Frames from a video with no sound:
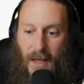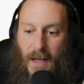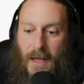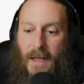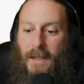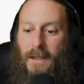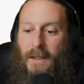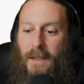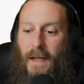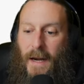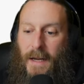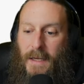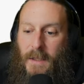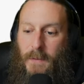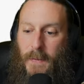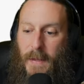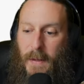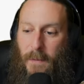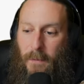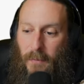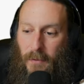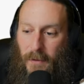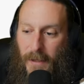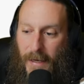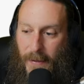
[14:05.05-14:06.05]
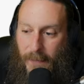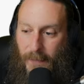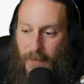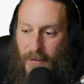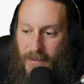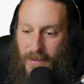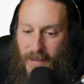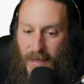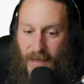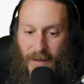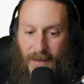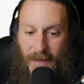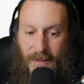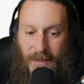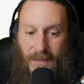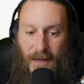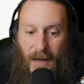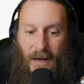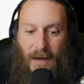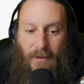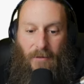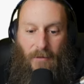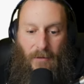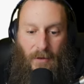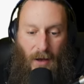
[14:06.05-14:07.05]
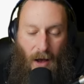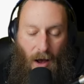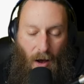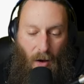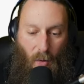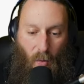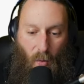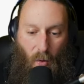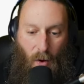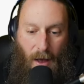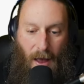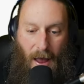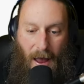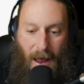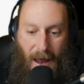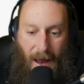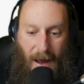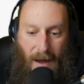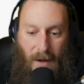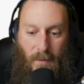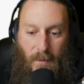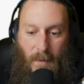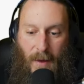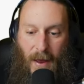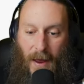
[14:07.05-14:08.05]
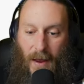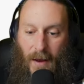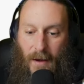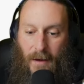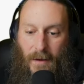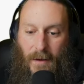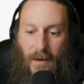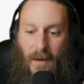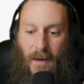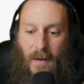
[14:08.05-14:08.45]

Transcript: Let us be blameless in the sight of YAHUAH and man,